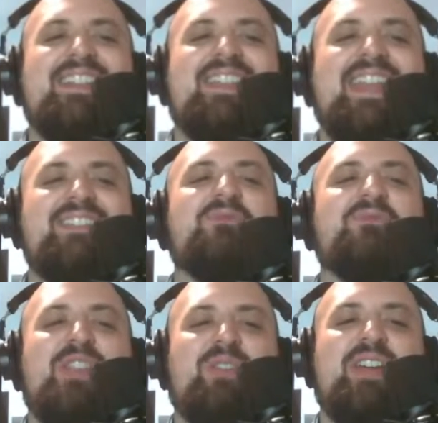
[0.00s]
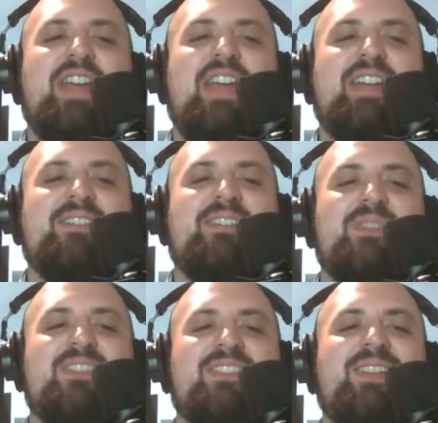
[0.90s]
Less infuriating,
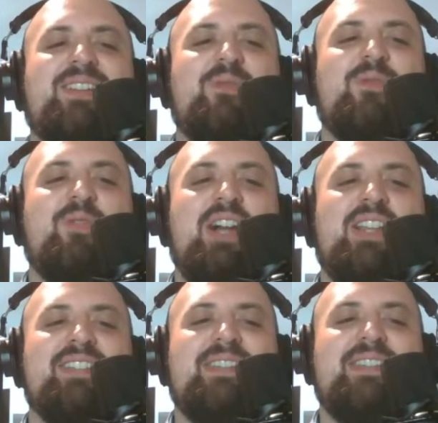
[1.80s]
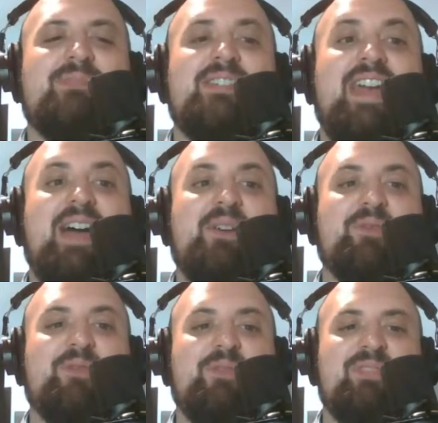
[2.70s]
but still overall a step
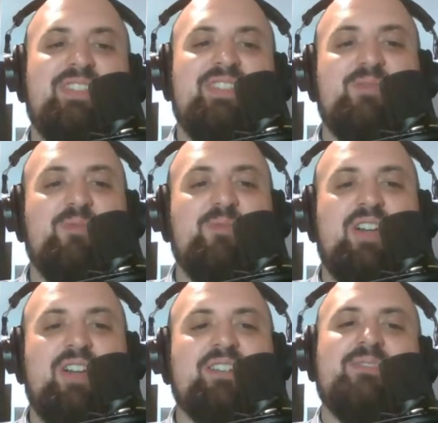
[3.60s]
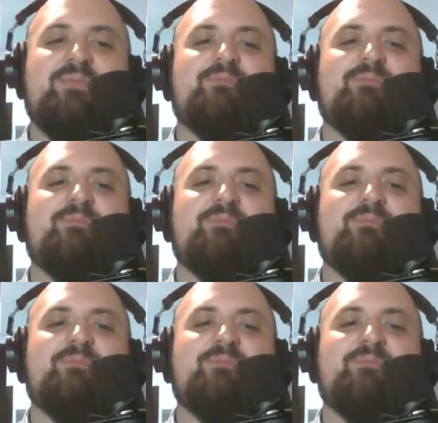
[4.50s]
down from season one,